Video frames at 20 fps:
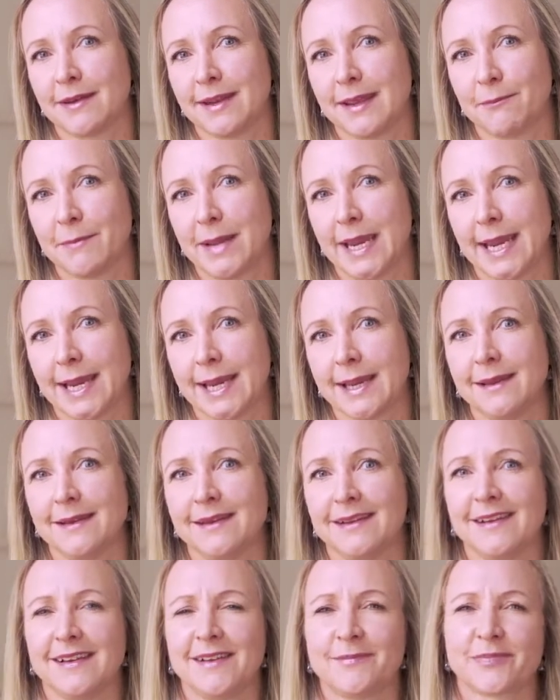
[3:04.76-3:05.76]
near me?
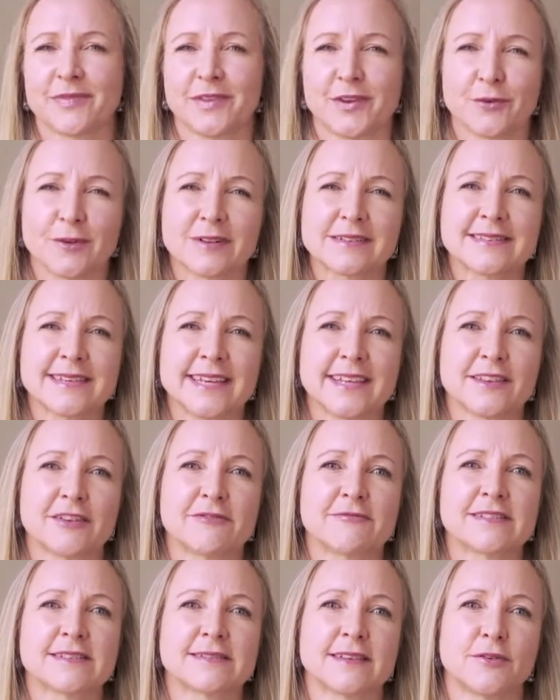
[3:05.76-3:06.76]
You'll see that
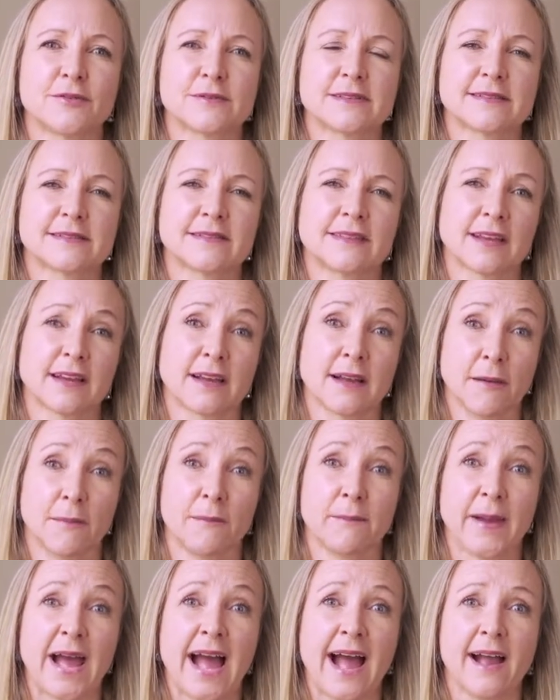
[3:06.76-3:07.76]
results that come
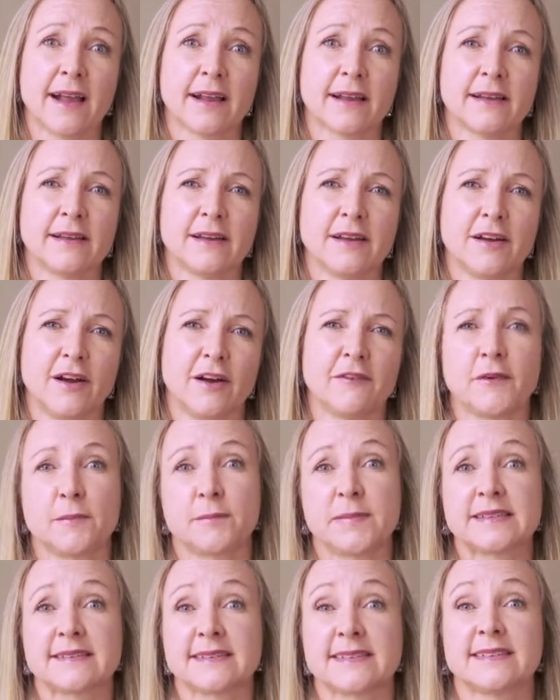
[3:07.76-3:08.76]
back are for
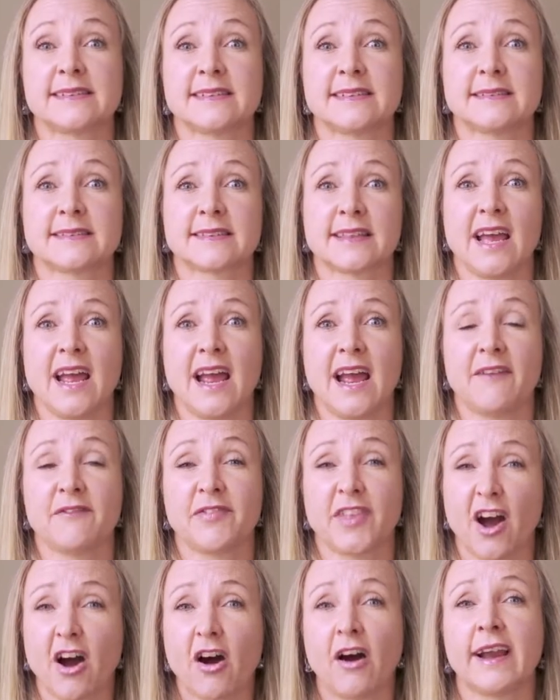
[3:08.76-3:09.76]
businesses that have
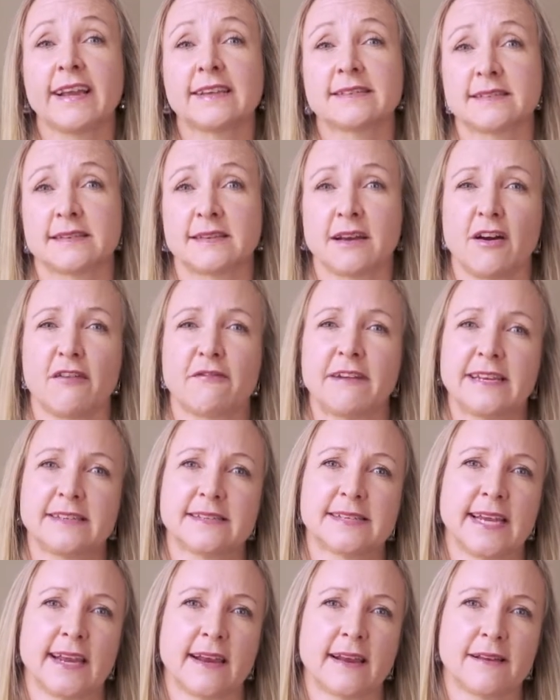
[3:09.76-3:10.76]
the highest star
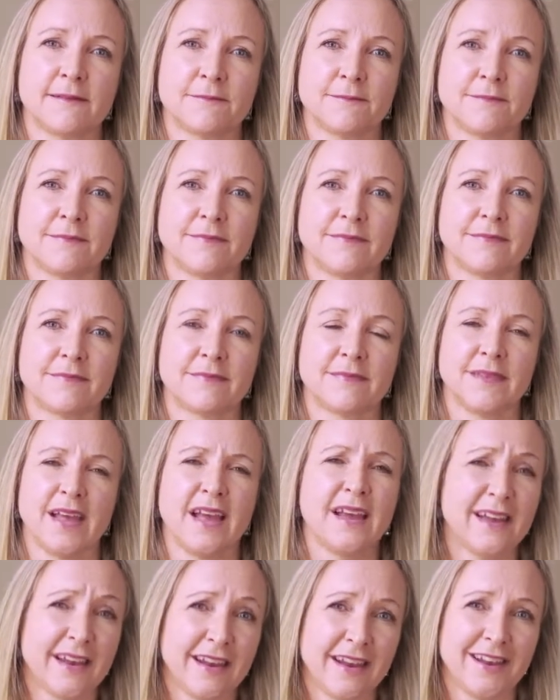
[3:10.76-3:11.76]
rating.
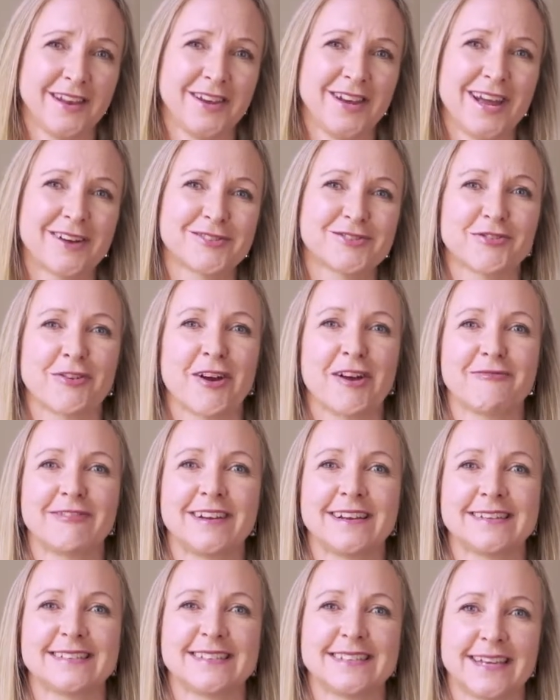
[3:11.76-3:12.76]
Now try
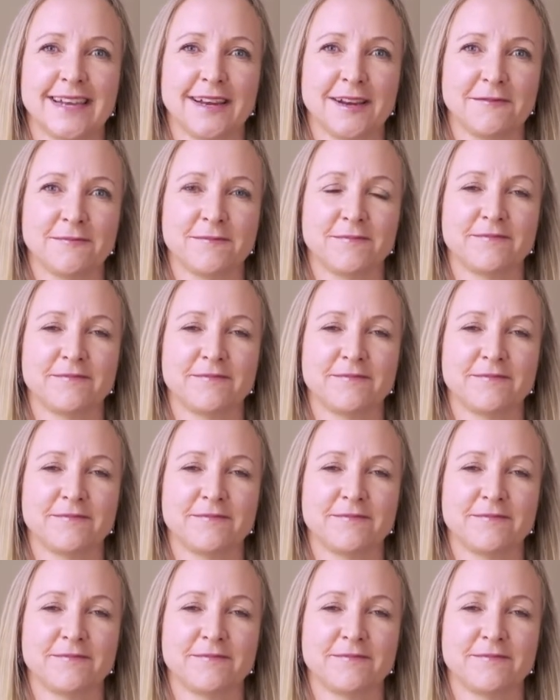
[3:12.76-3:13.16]
real estate.